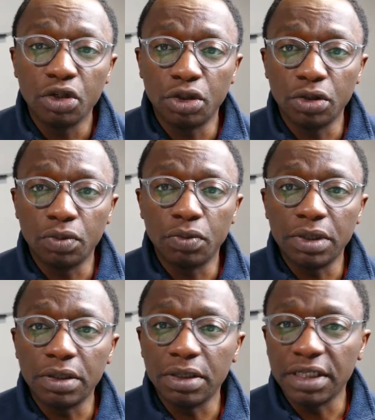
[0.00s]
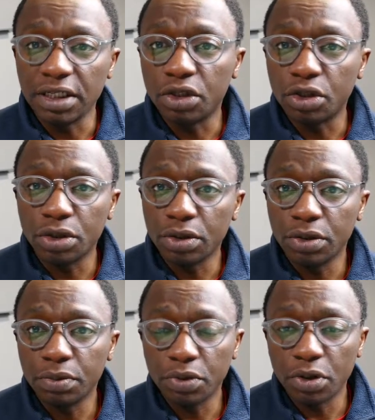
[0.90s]
you will need
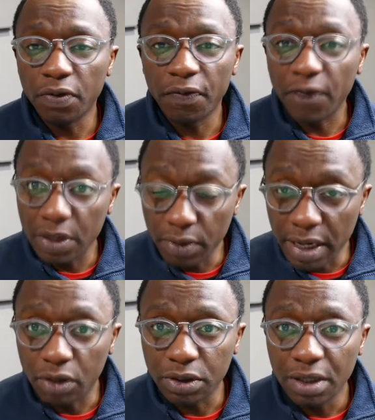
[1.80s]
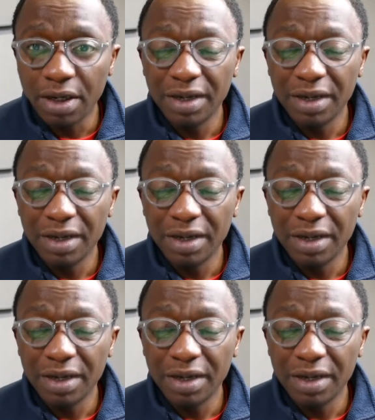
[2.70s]
to figure out.